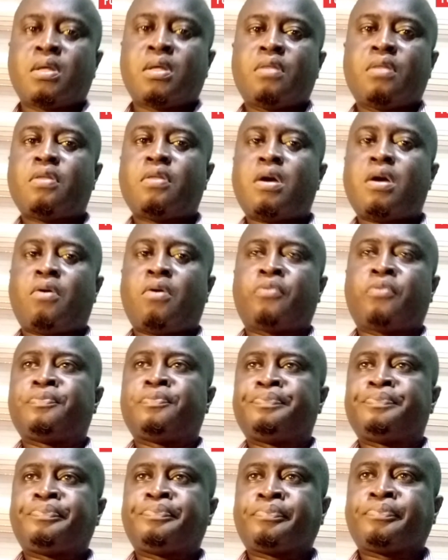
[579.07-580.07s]
Now,
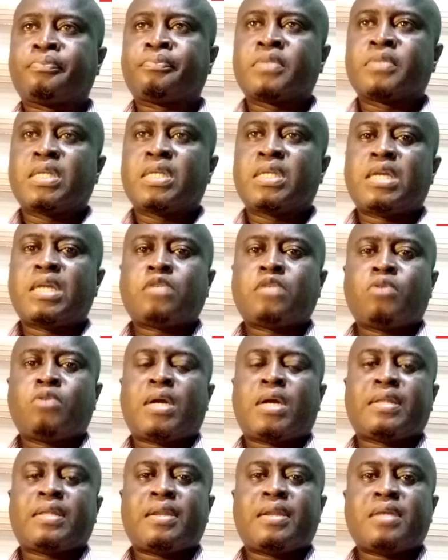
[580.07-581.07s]
let's look
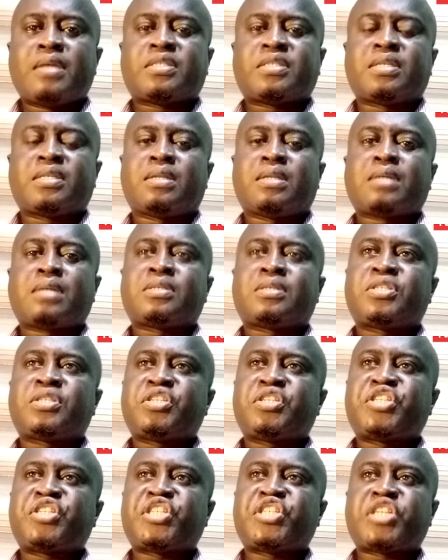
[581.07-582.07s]
at the next thing, that is
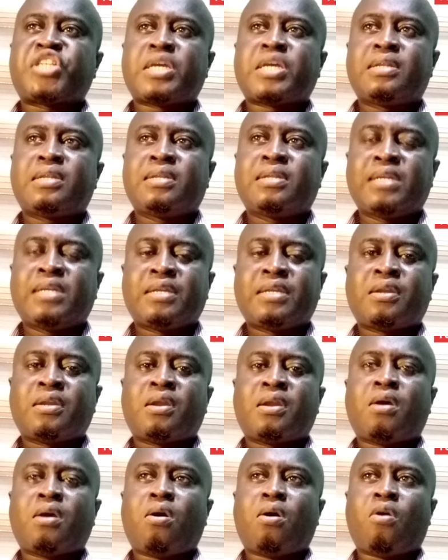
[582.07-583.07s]
scheduling
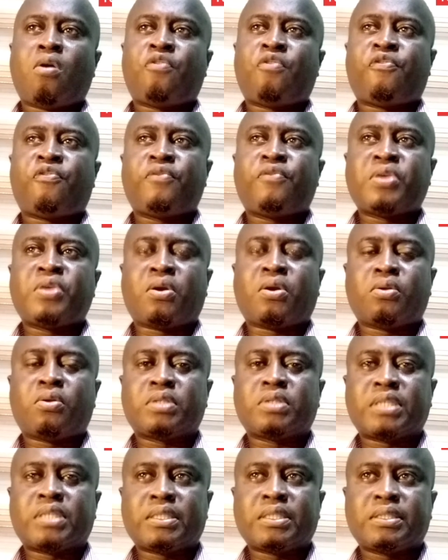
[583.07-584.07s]
of your
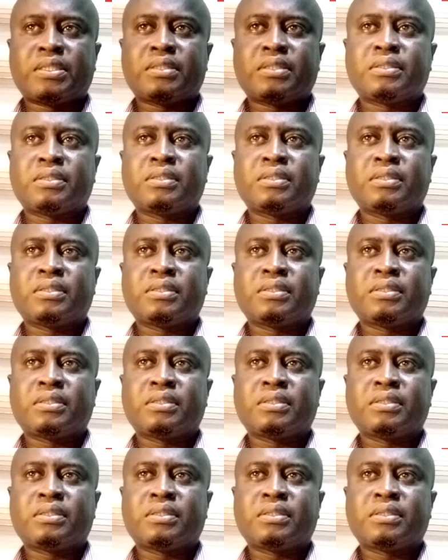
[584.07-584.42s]
content.